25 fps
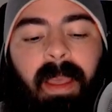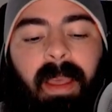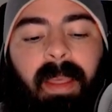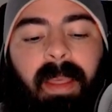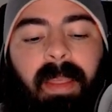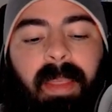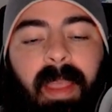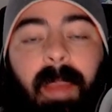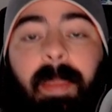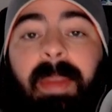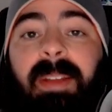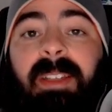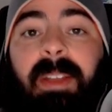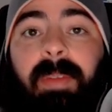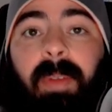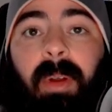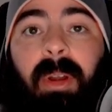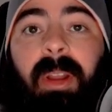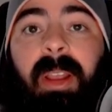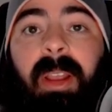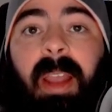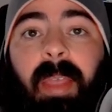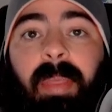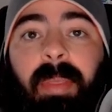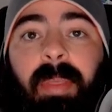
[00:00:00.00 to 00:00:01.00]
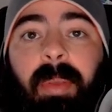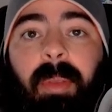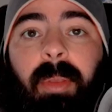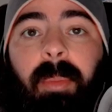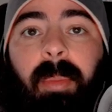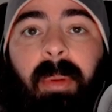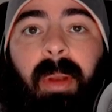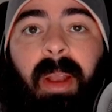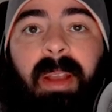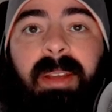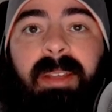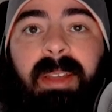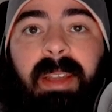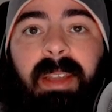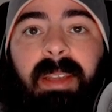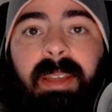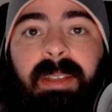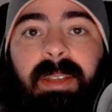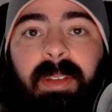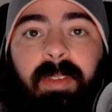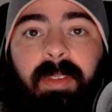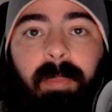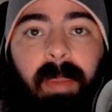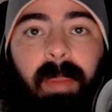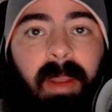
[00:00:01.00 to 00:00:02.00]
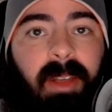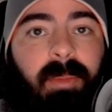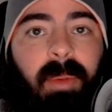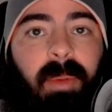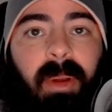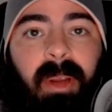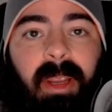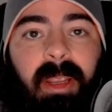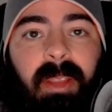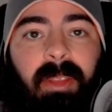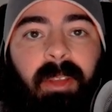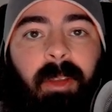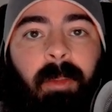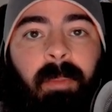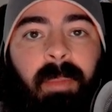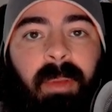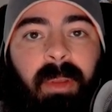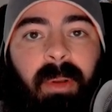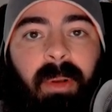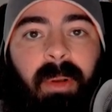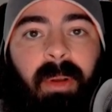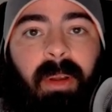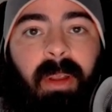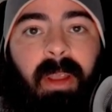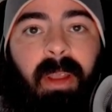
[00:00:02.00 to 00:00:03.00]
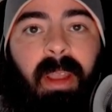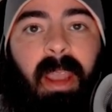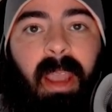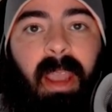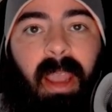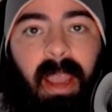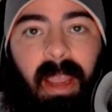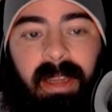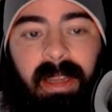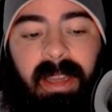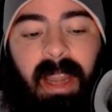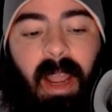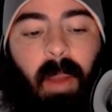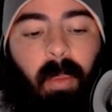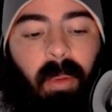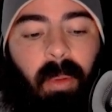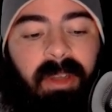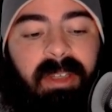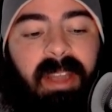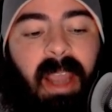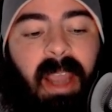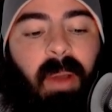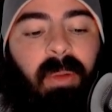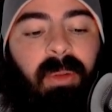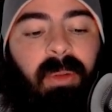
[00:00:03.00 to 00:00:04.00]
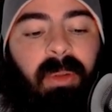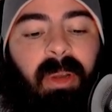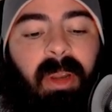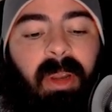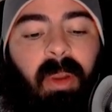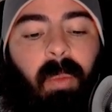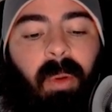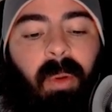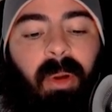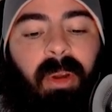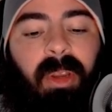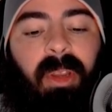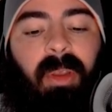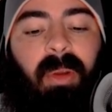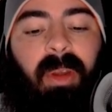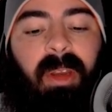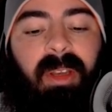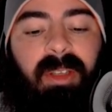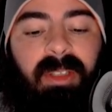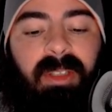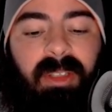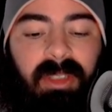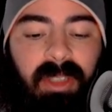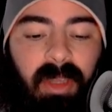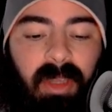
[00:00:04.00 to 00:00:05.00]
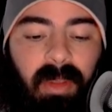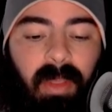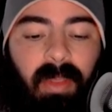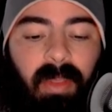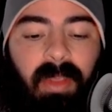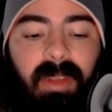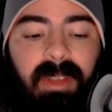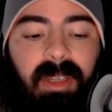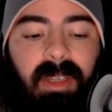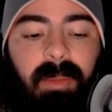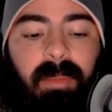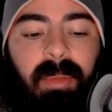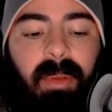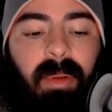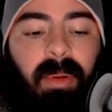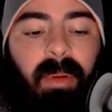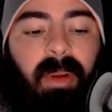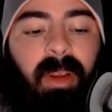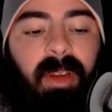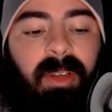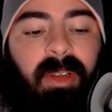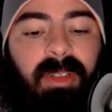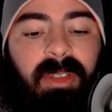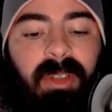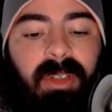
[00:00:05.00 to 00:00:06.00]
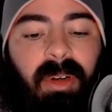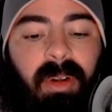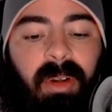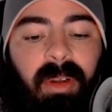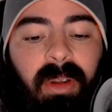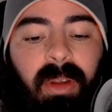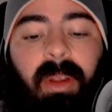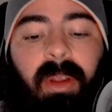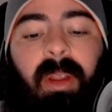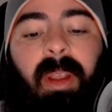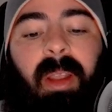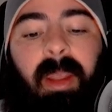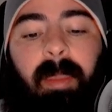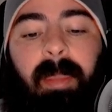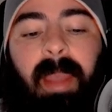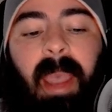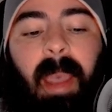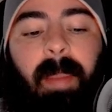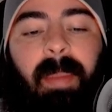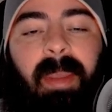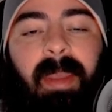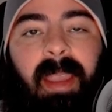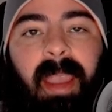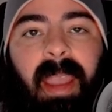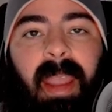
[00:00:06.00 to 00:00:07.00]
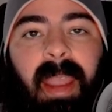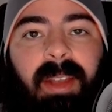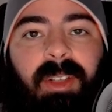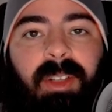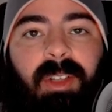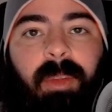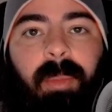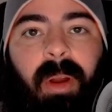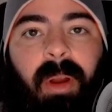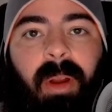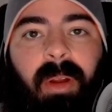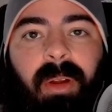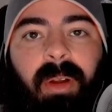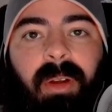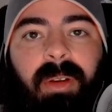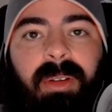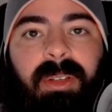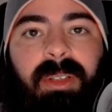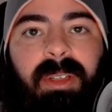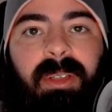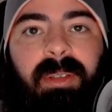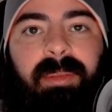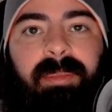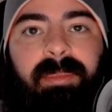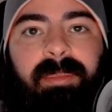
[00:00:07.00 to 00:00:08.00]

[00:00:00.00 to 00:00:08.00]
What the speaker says: That means I've already gotten through the process of benchmarking the computer, and now we're downloading work units so that this computer can start mapping cancer markers.